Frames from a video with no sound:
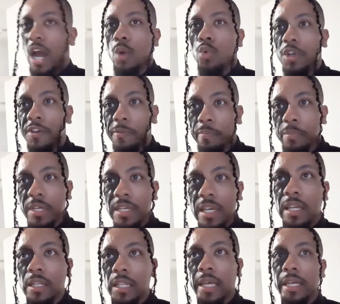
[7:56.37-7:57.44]
I wouldn't be
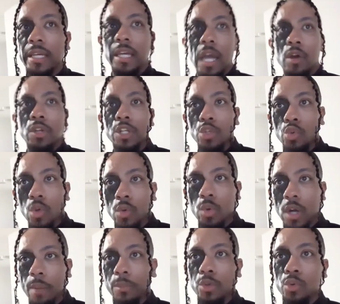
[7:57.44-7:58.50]
in Lake County doing
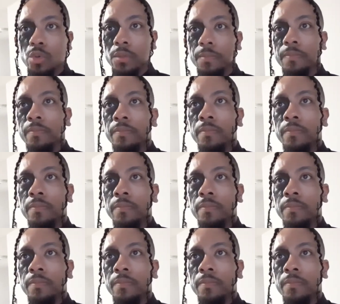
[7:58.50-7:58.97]
what I'm doing.